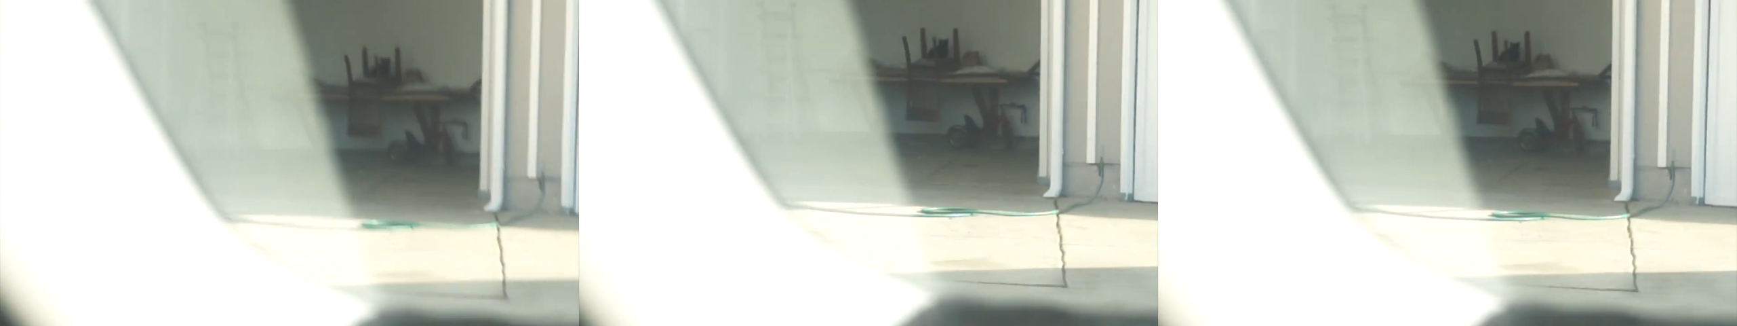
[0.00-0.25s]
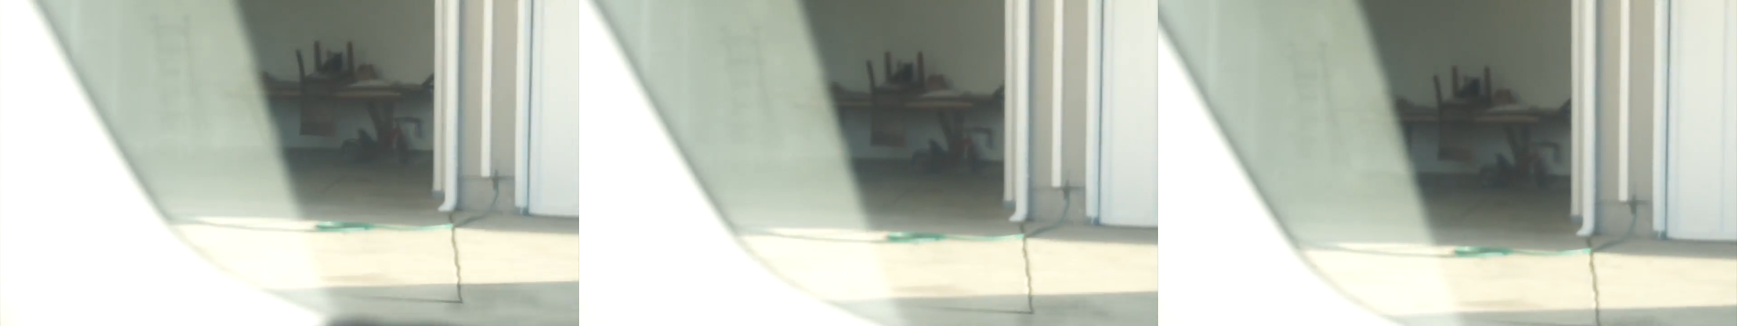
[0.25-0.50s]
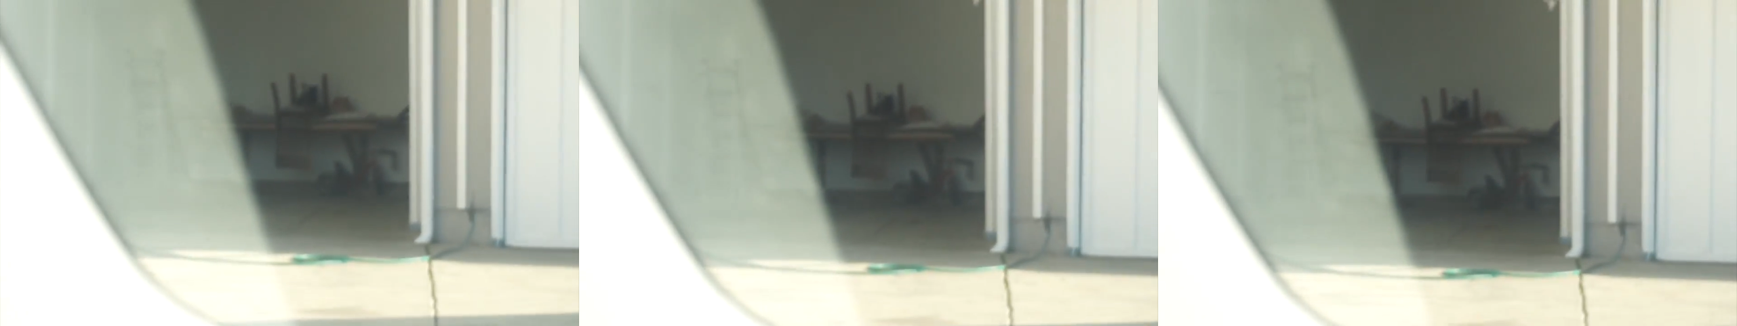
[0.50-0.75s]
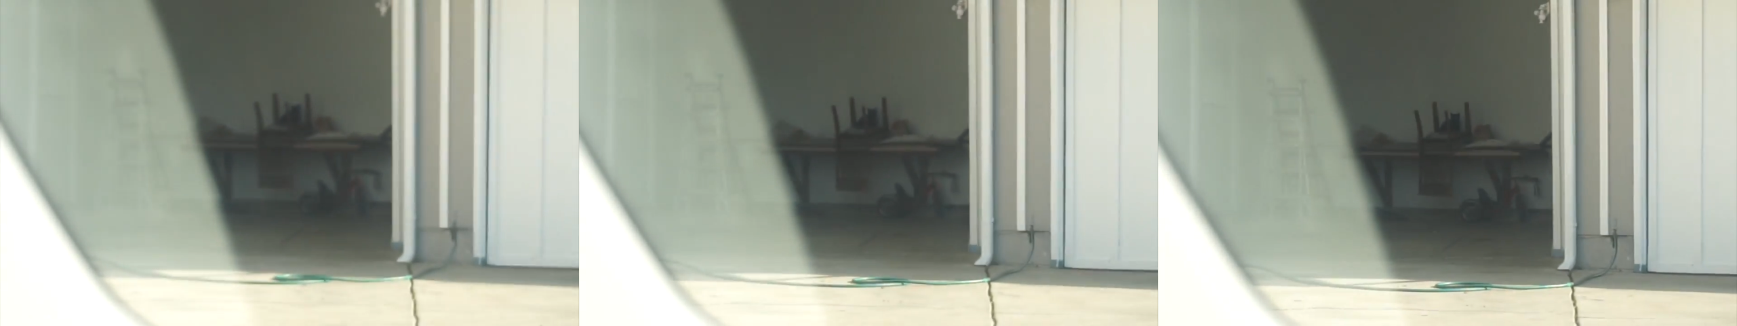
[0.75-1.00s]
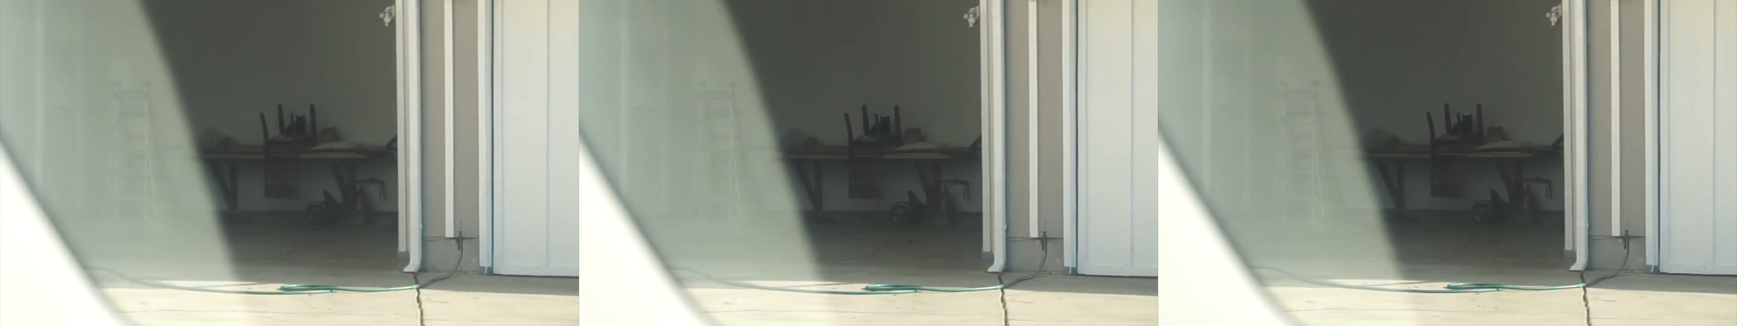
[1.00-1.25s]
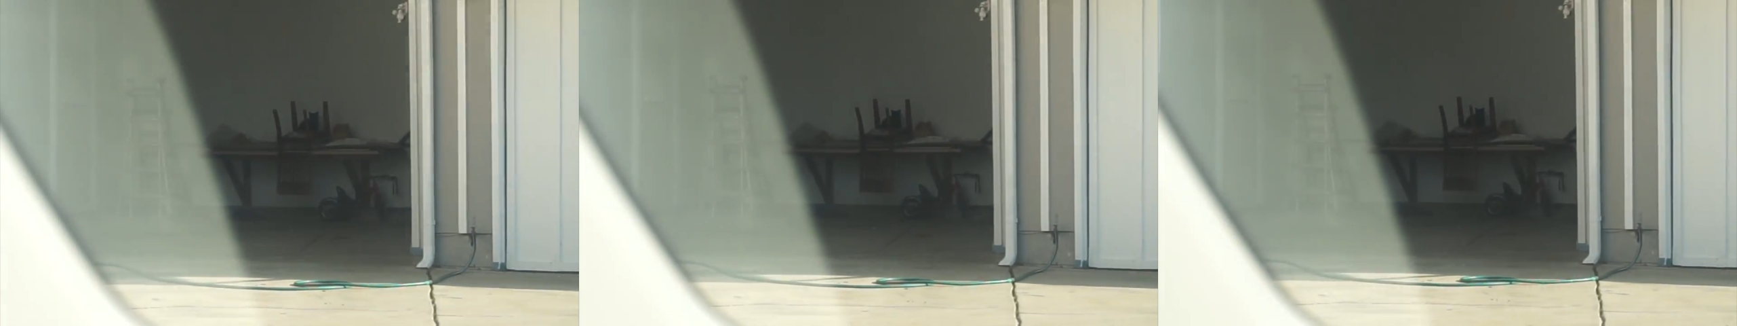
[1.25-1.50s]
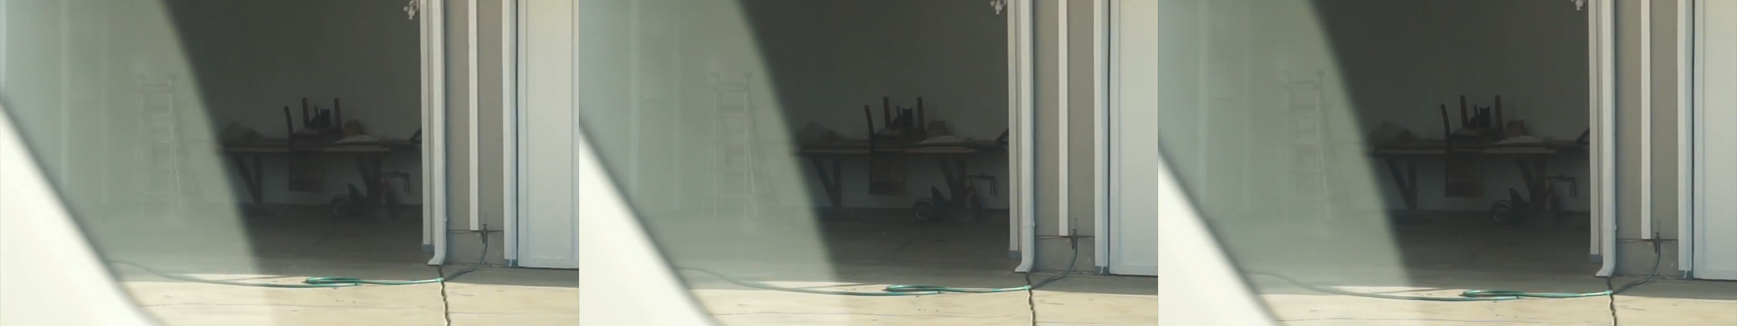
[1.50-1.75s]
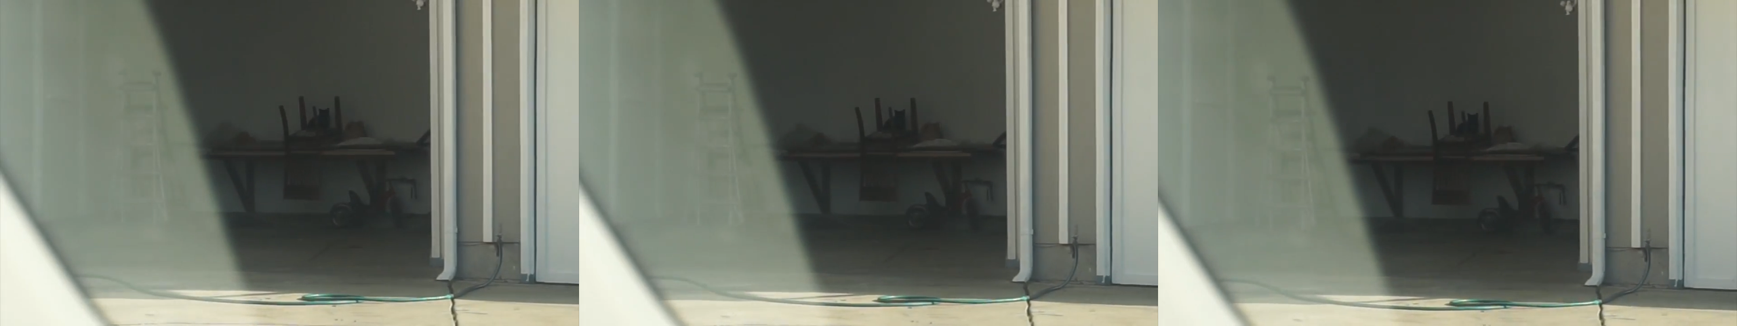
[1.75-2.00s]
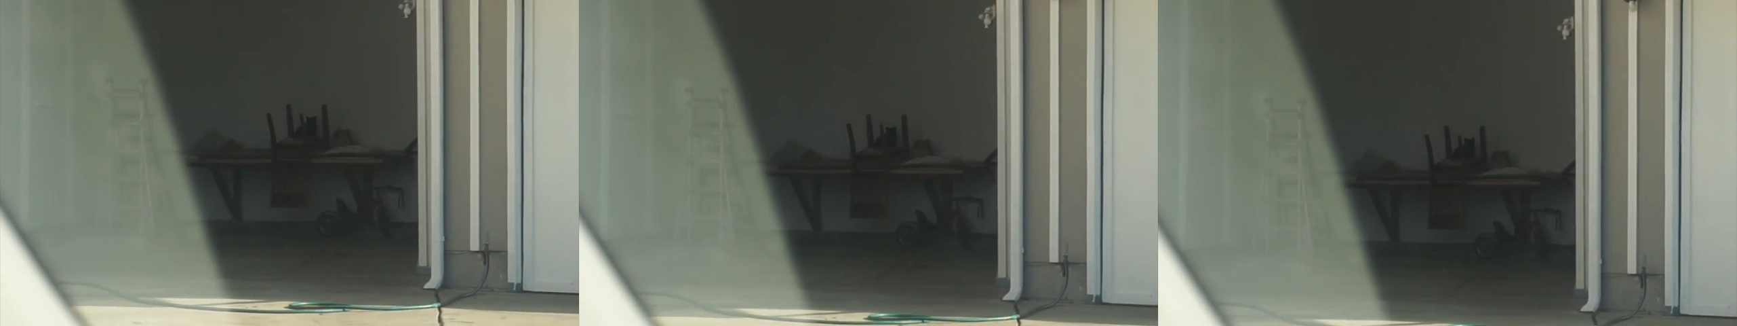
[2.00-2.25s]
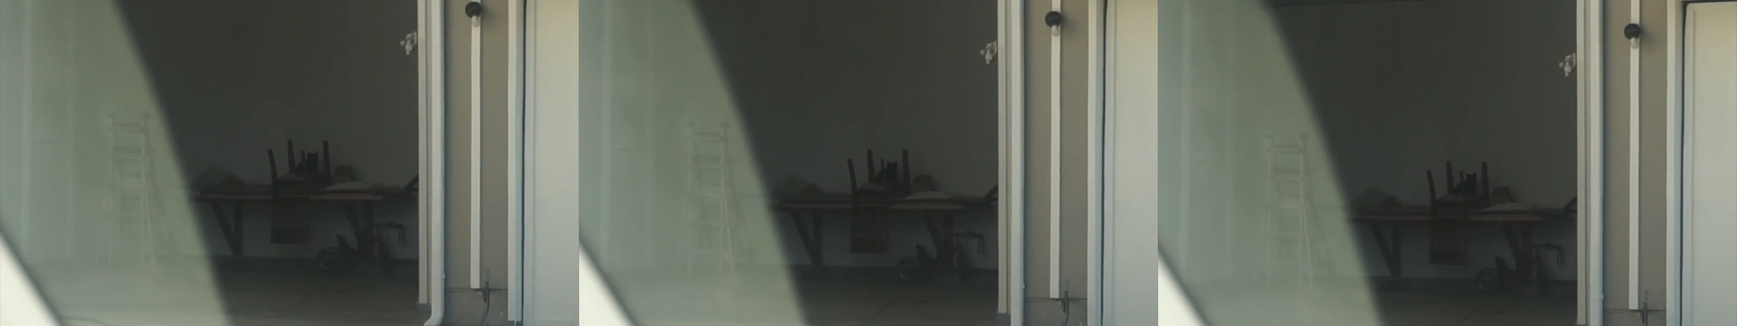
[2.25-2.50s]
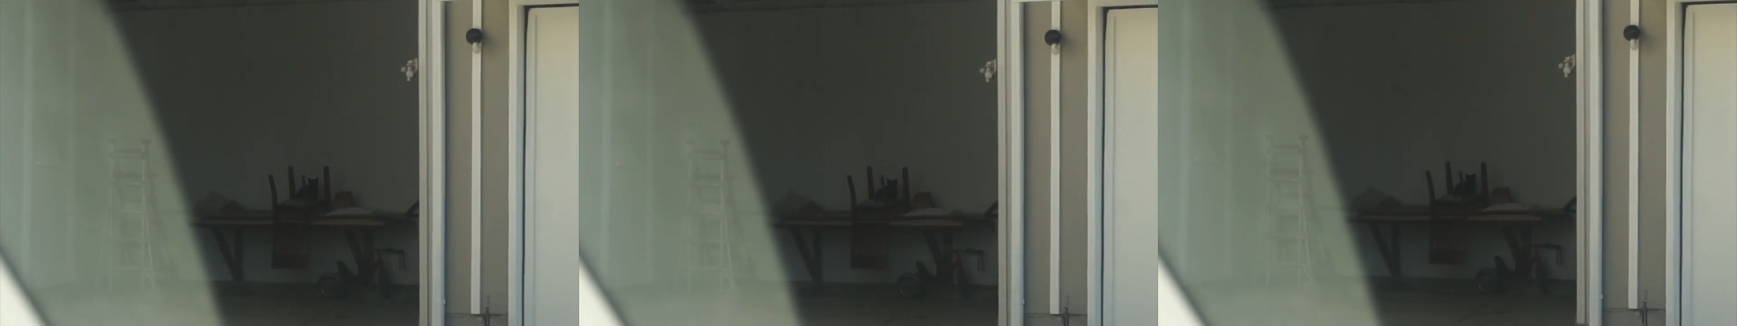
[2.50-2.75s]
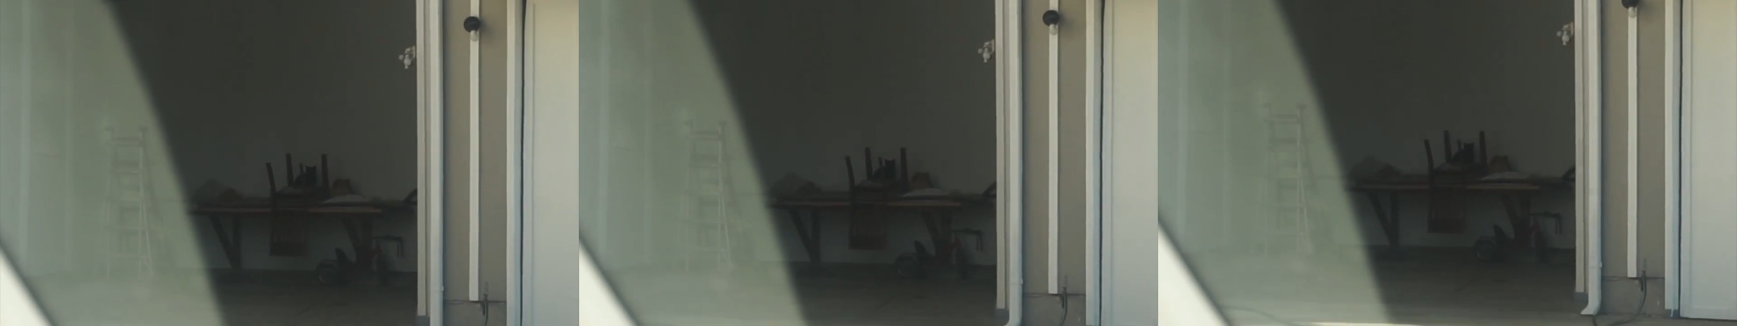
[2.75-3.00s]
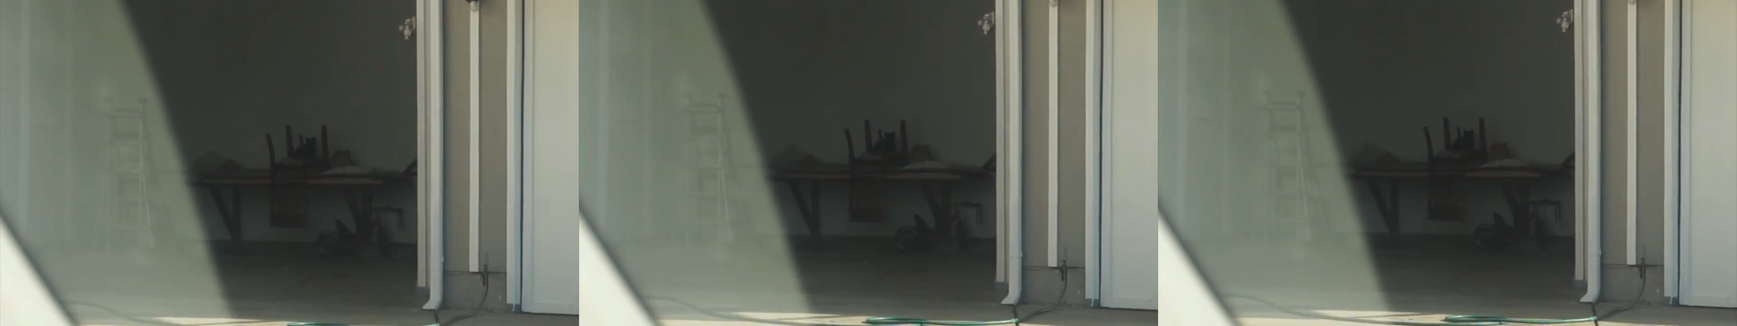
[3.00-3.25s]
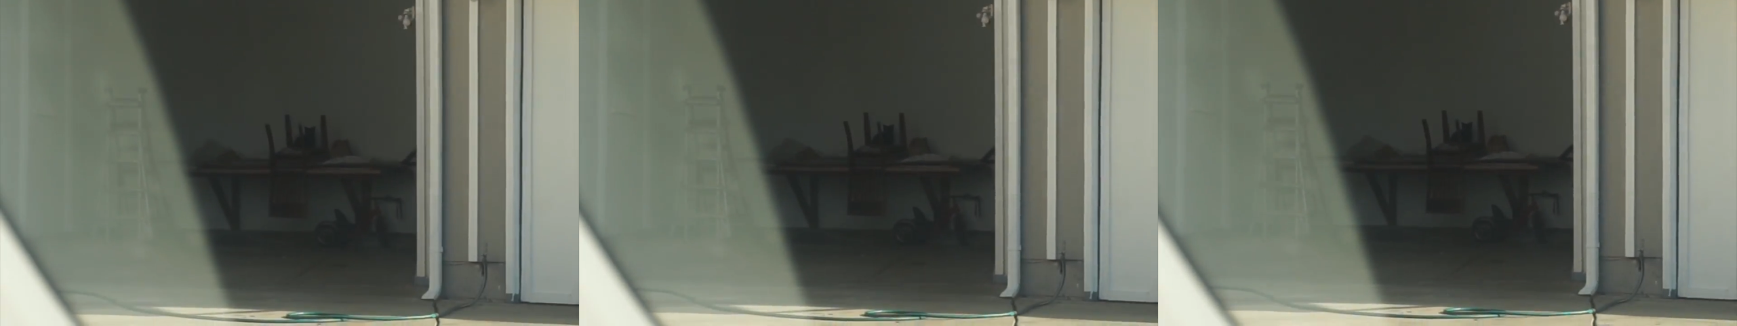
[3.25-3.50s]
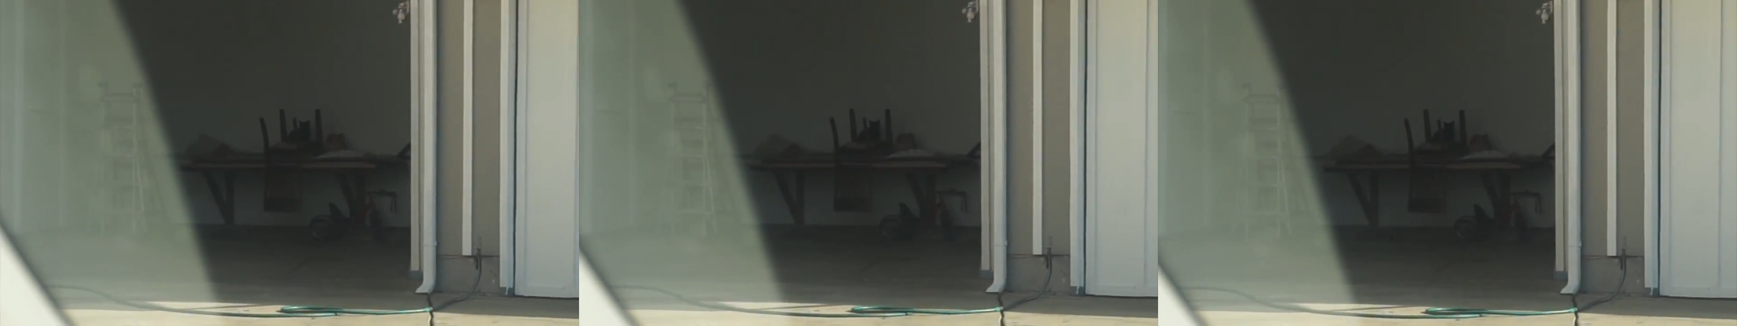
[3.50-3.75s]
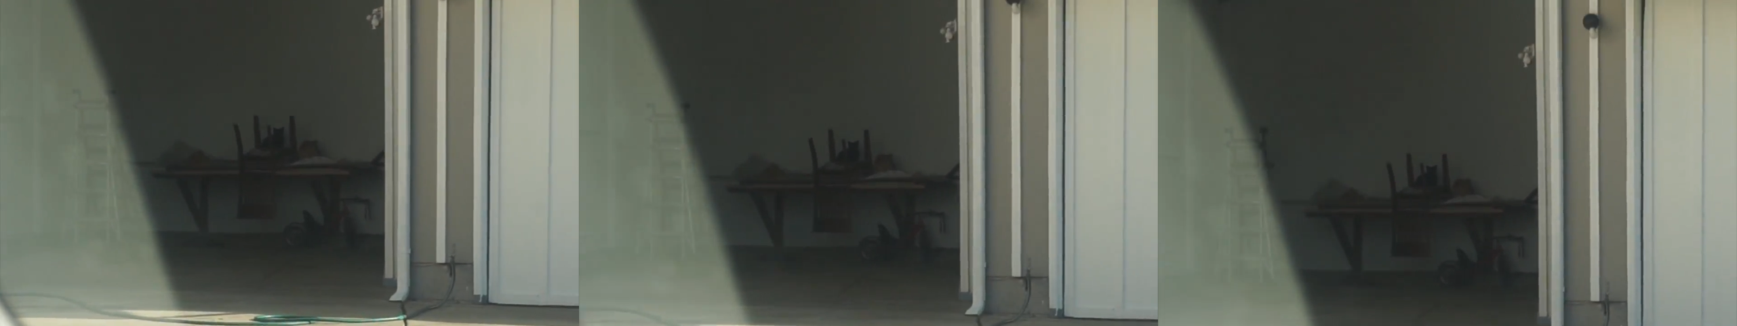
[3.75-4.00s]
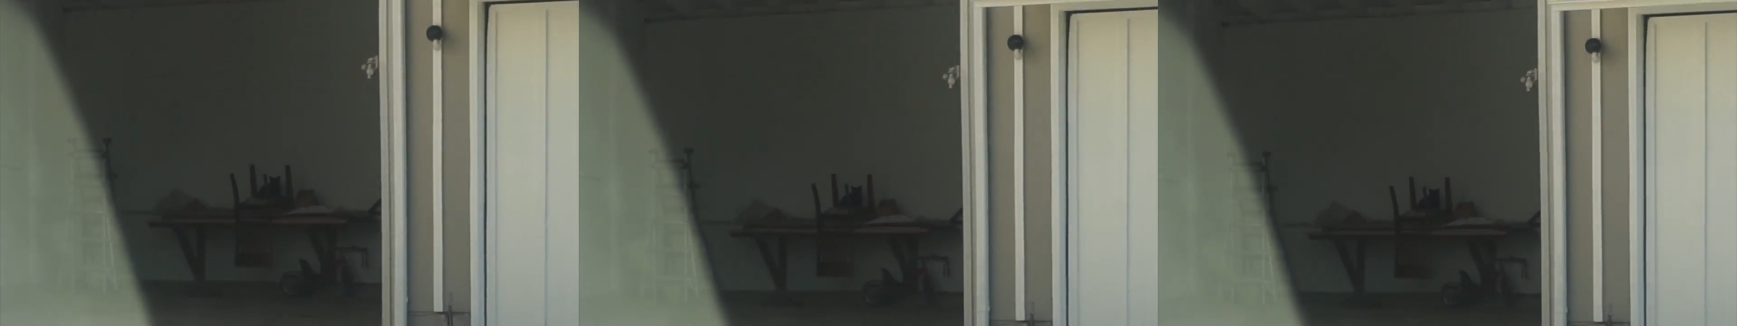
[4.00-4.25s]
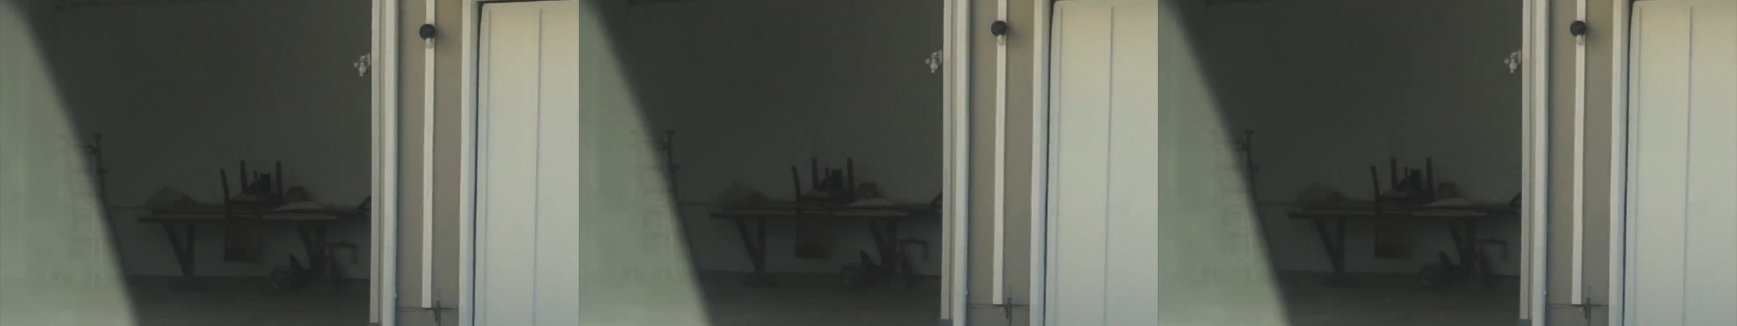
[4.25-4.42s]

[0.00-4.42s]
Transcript: No face is visible, so there are no lips to read.